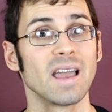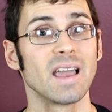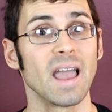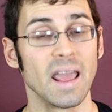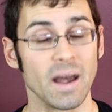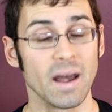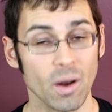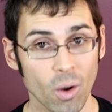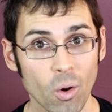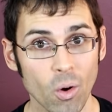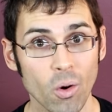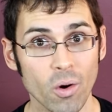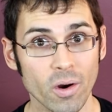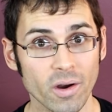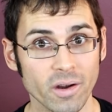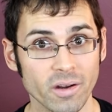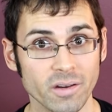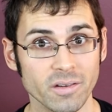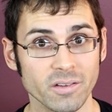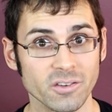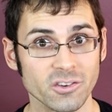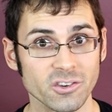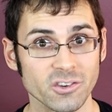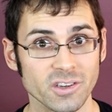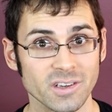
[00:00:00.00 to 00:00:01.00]
an
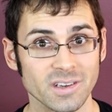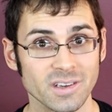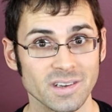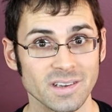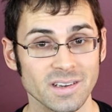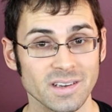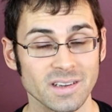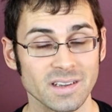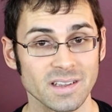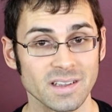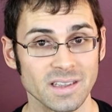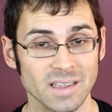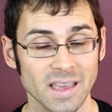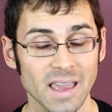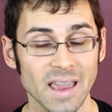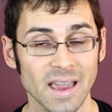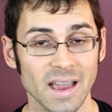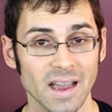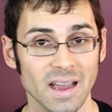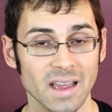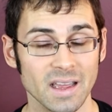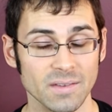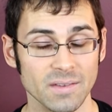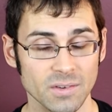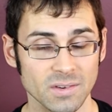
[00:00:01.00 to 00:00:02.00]
orange.
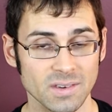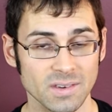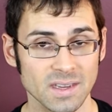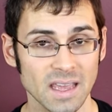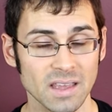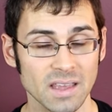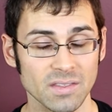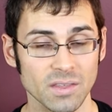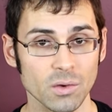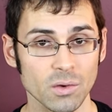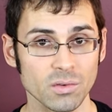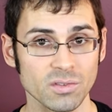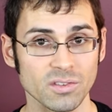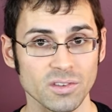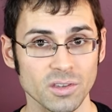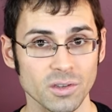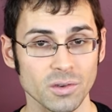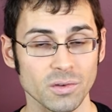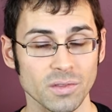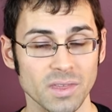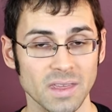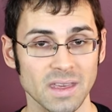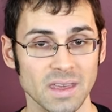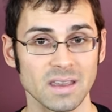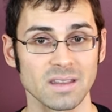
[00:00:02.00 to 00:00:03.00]
Yeah, if you take those
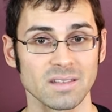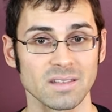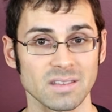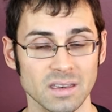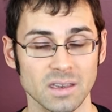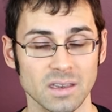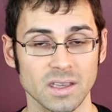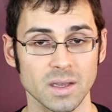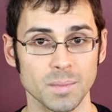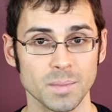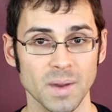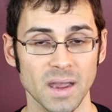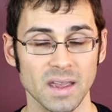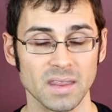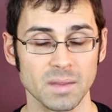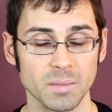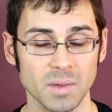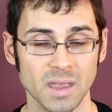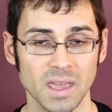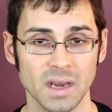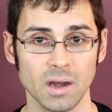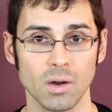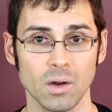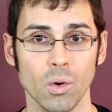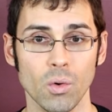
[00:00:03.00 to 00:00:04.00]
two things and you combine
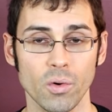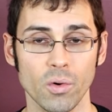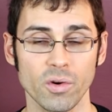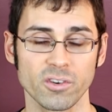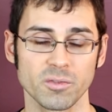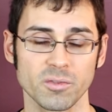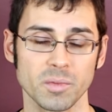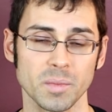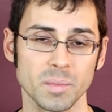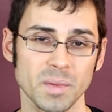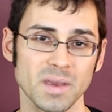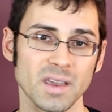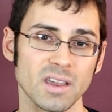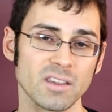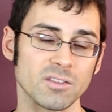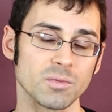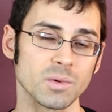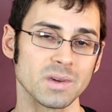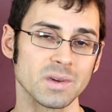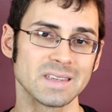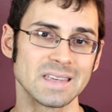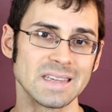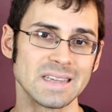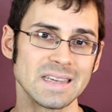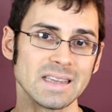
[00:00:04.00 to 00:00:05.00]
them, you get an orange. But because
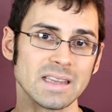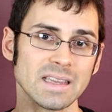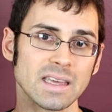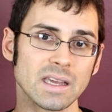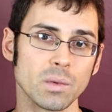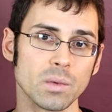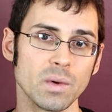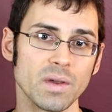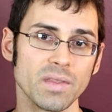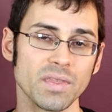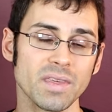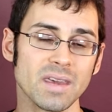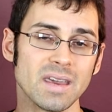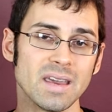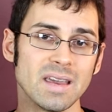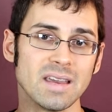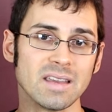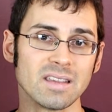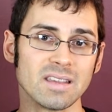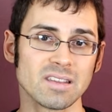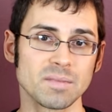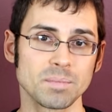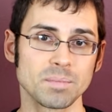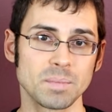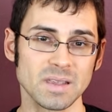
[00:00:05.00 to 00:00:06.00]
we're dealing with
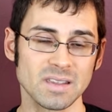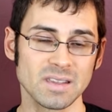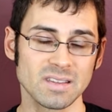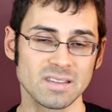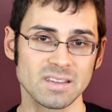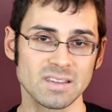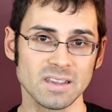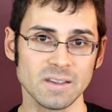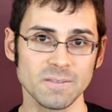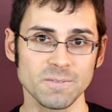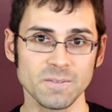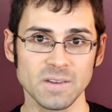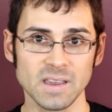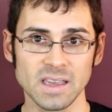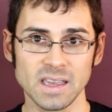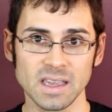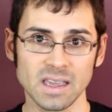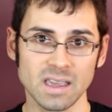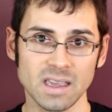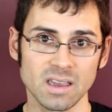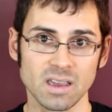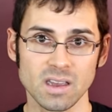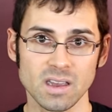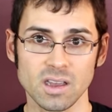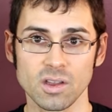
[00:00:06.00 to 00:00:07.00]

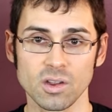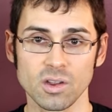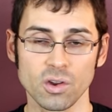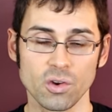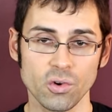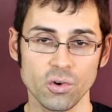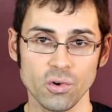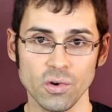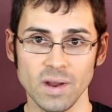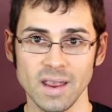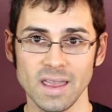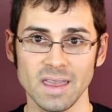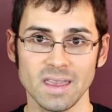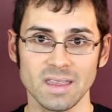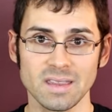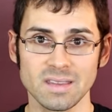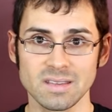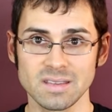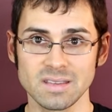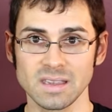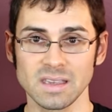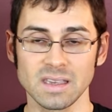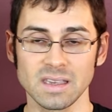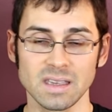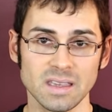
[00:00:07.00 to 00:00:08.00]
specific,
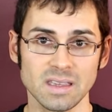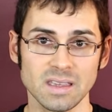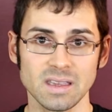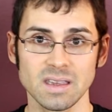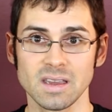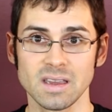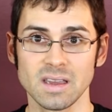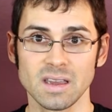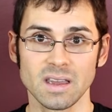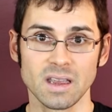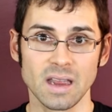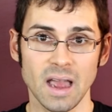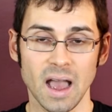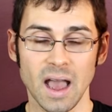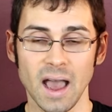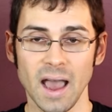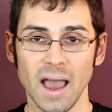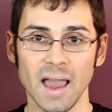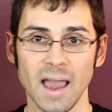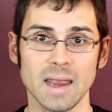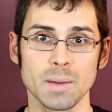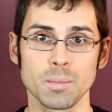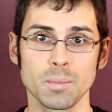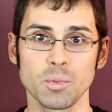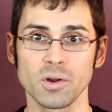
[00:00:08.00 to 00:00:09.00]
crazy,
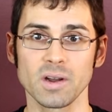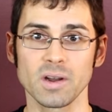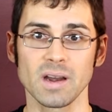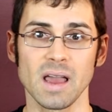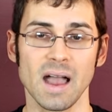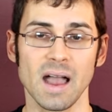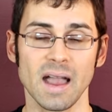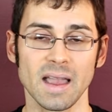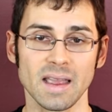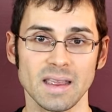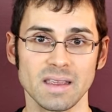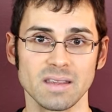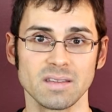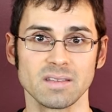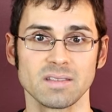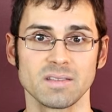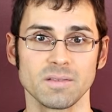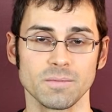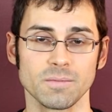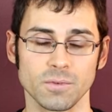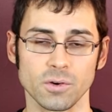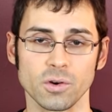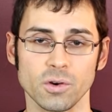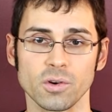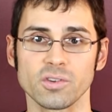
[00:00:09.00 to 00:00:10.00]

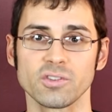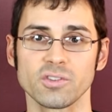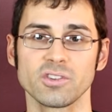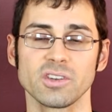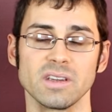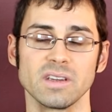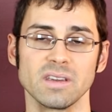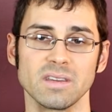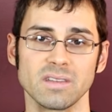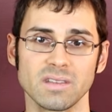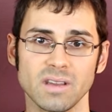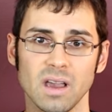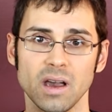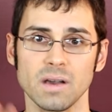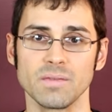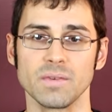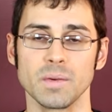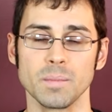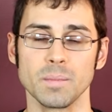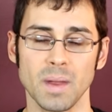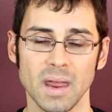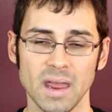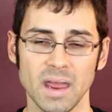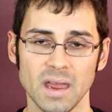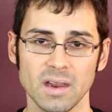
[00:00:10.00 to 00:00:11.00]
hybridized versions of
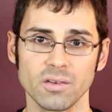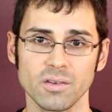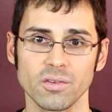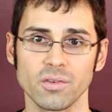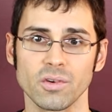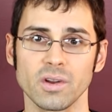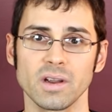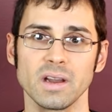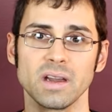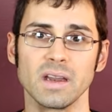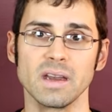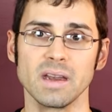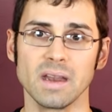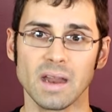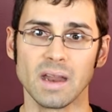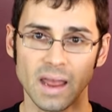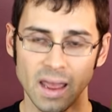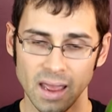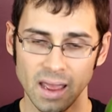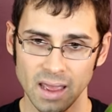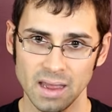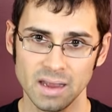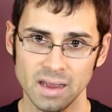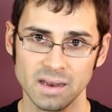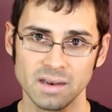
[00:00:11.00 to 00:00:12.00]
a mandarin
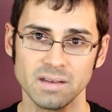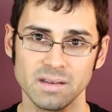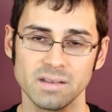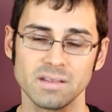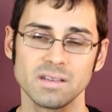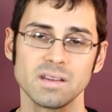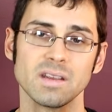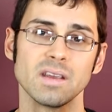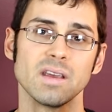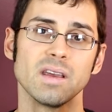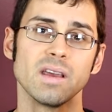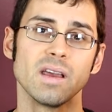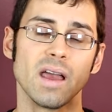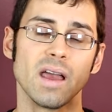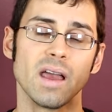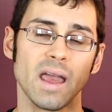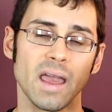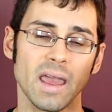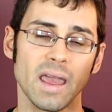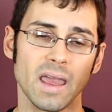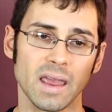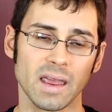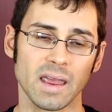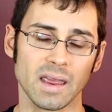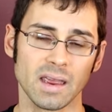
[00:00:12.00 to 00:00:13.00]
and
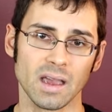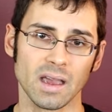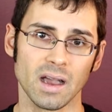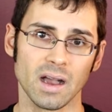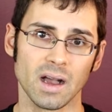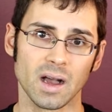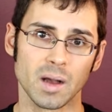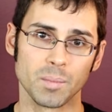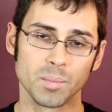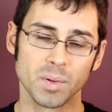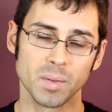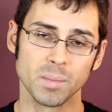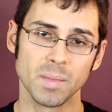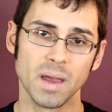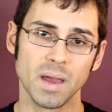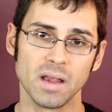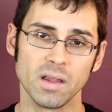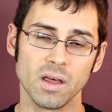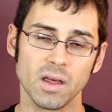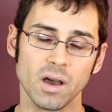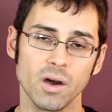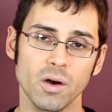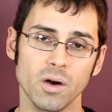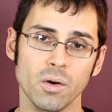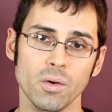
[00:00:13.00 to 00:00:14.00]
a
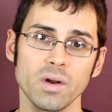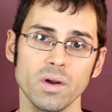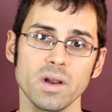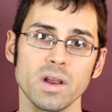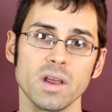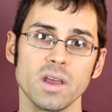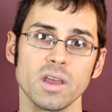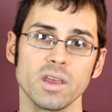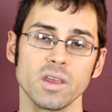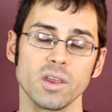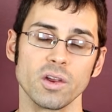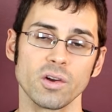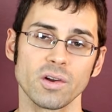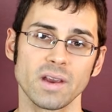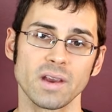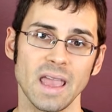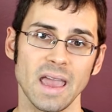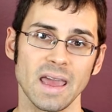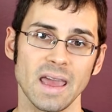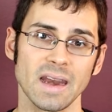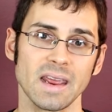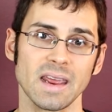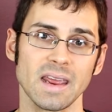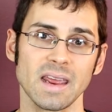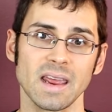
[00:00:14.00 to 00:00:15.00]
pomelo, you're
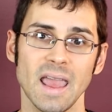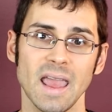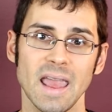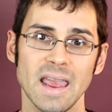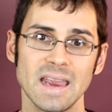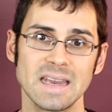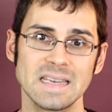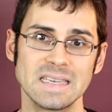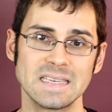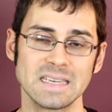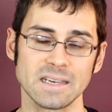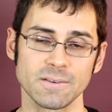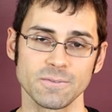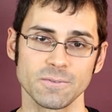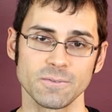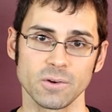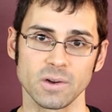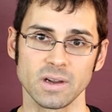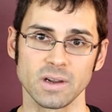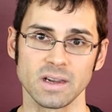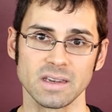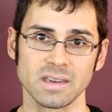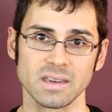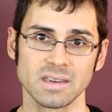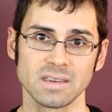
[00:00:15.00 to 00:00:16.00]
getting a
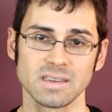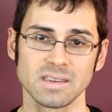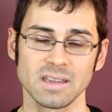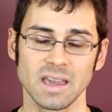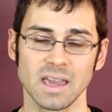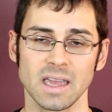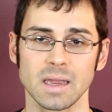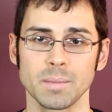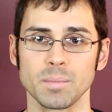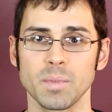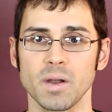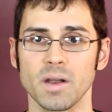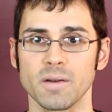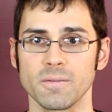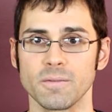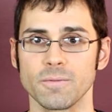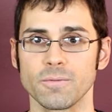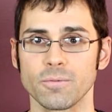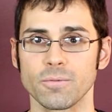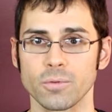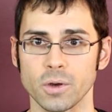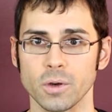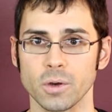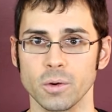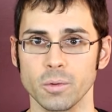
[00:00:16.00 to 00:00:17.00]
different type of
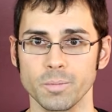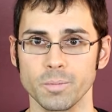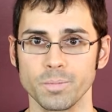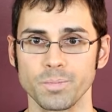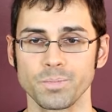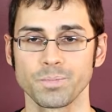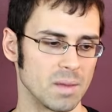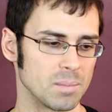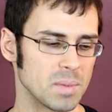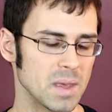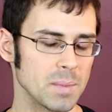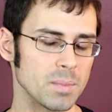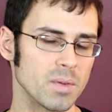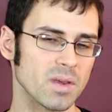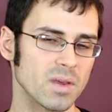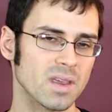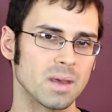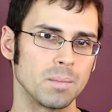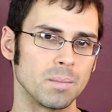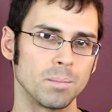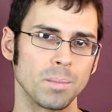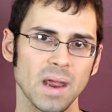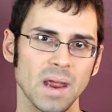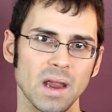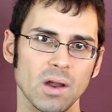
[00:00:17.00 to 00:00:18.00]
fruit. And people
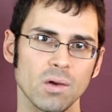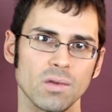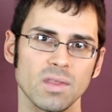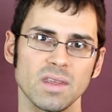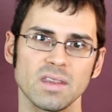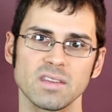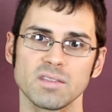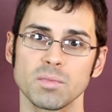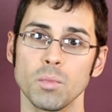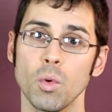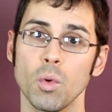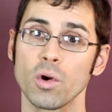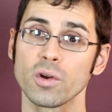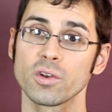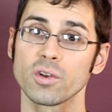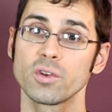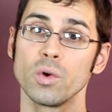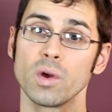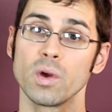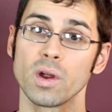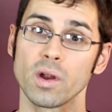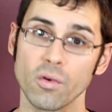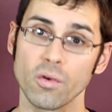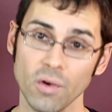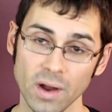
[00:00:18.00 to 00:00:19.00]
compare this more
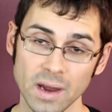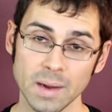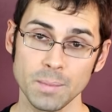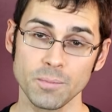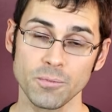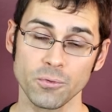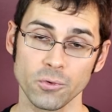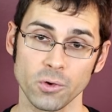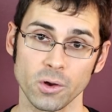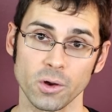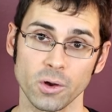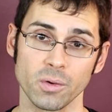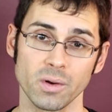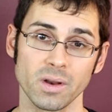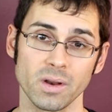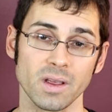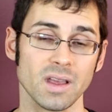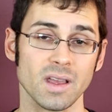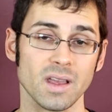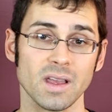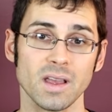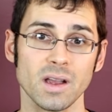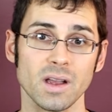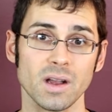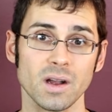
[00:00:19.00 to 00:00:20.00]
to a grapefruit,
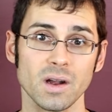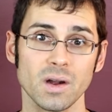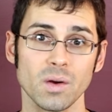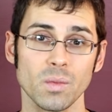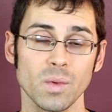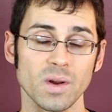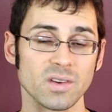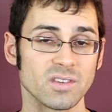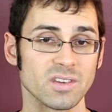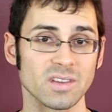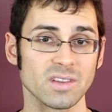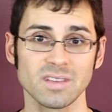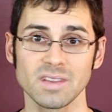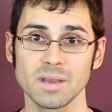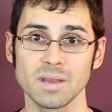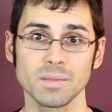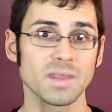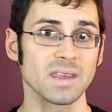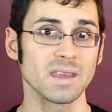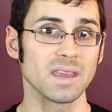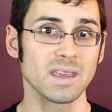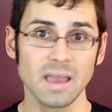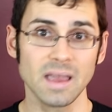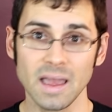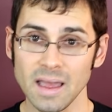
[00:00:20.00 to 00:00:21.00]
which is
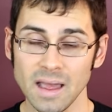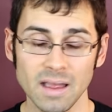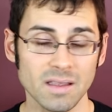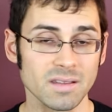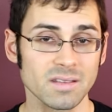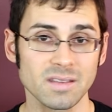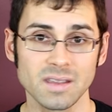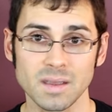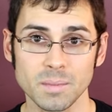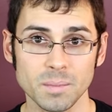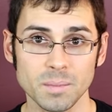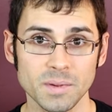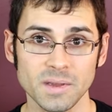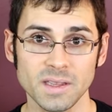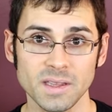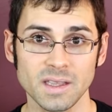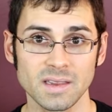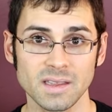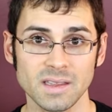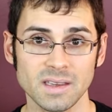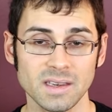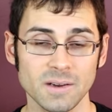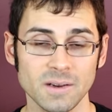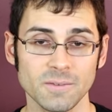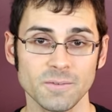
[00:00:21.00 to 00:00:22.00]
something else
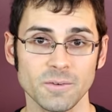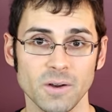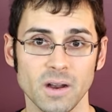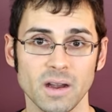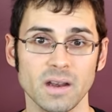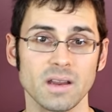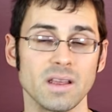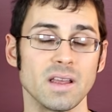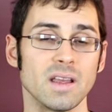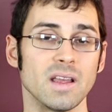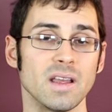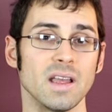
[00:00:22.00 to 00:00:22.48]
completely different.